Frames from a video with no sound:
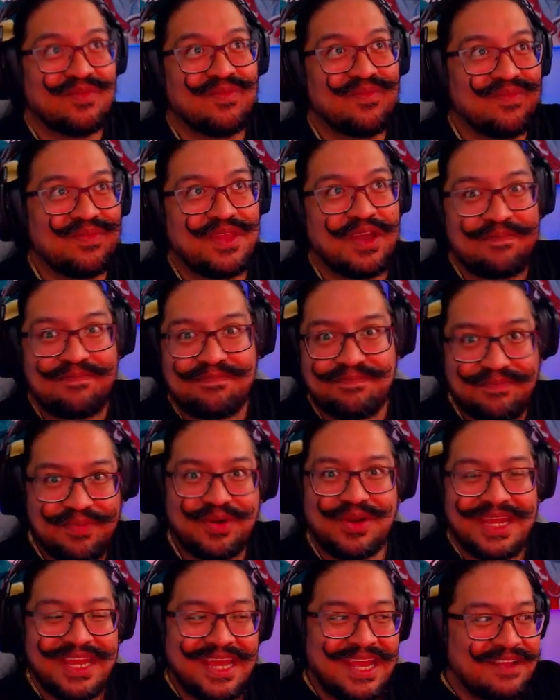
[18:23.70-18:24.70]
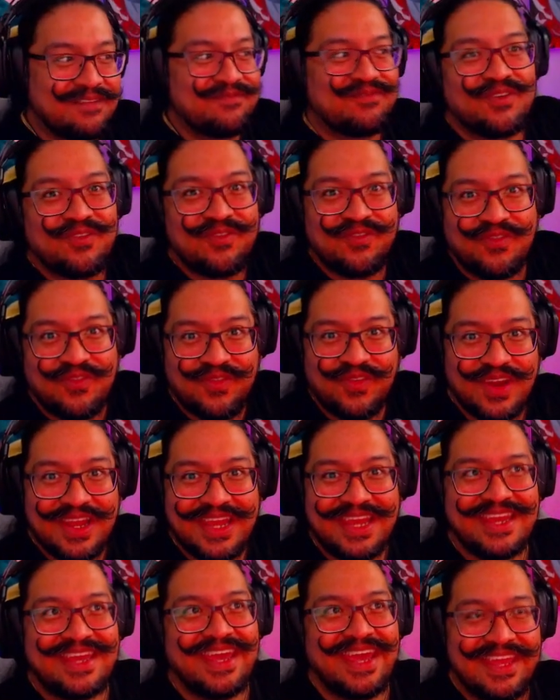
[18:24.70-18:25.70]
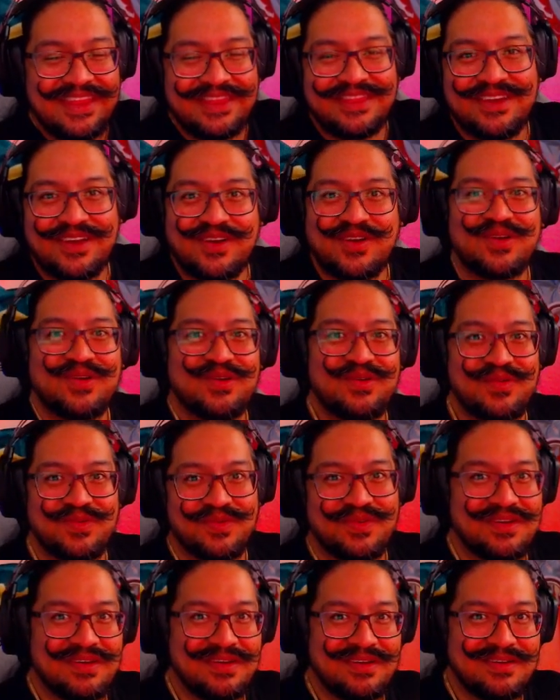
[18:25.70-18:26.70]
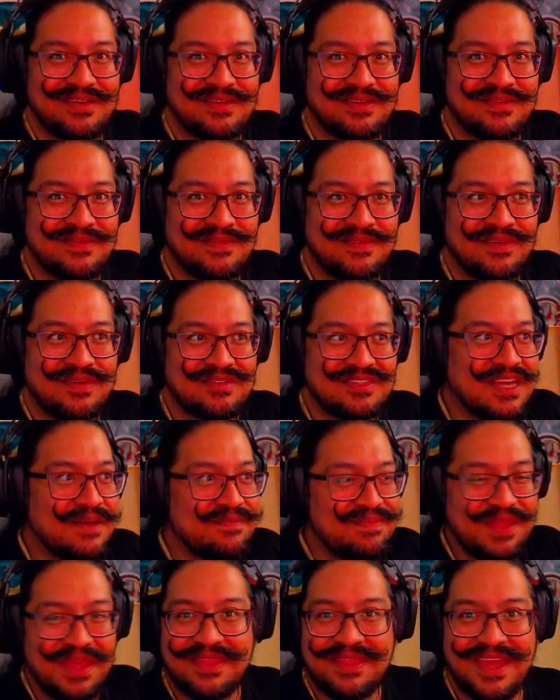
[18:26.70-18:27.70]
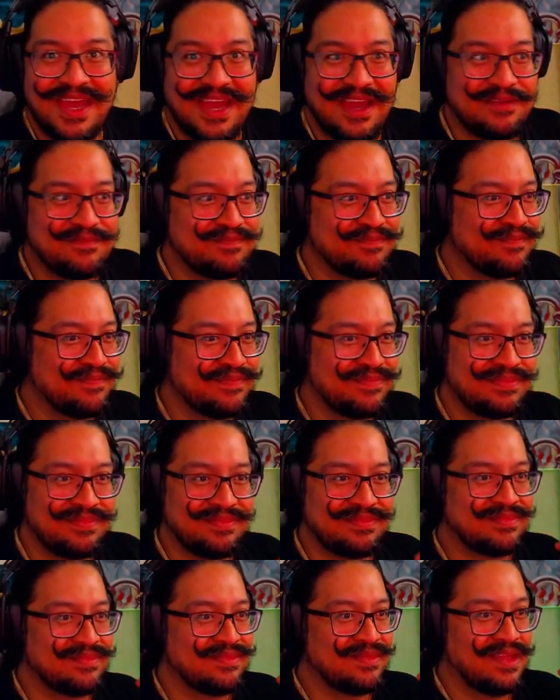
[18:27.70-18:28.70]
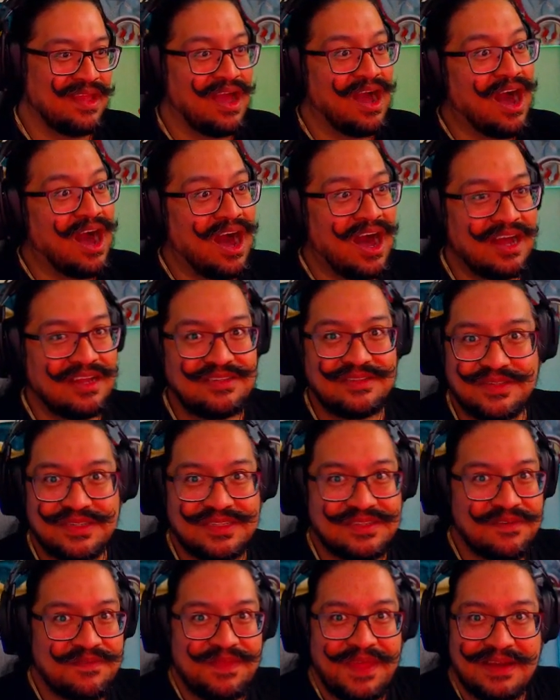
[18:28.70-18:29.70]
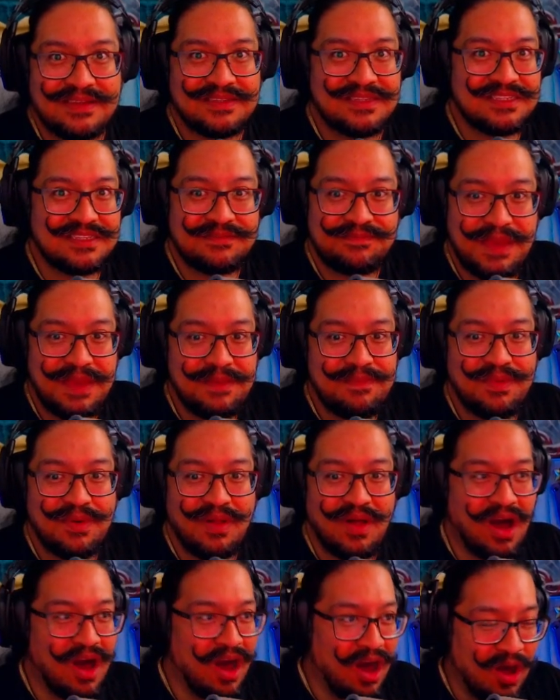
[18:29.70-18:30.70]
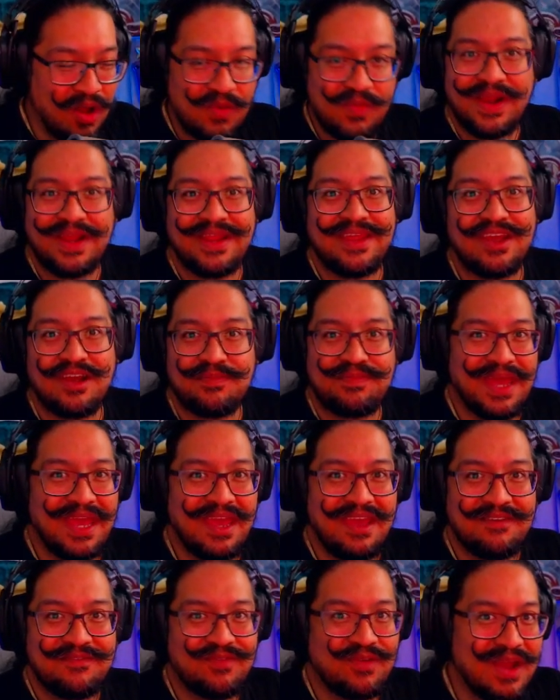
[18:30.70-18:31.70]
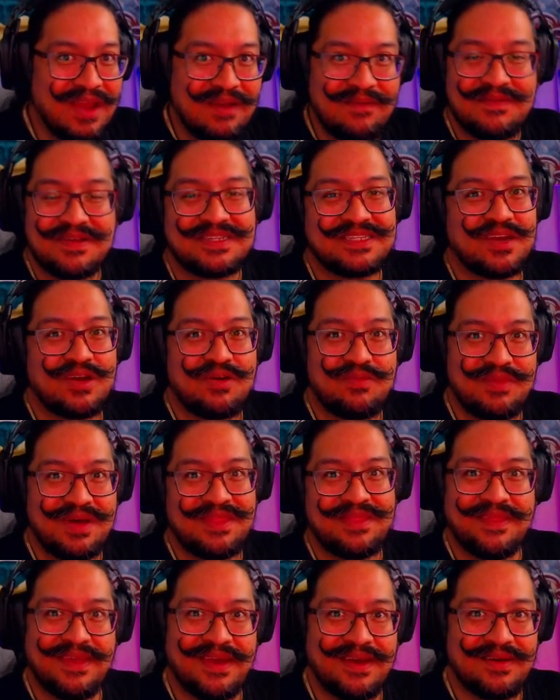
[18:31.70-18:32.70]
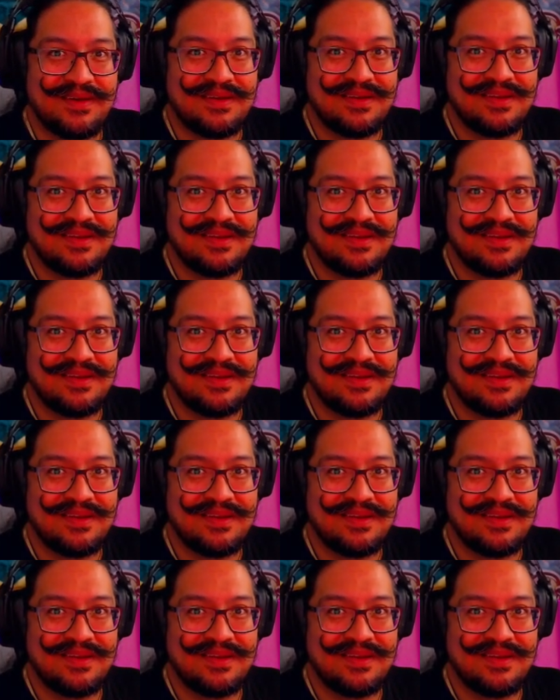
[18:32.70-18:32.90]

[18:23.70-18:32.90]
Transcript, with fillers: They're putting it for free in the crew, something that hundreds of thousands of people already are paying for every single month now.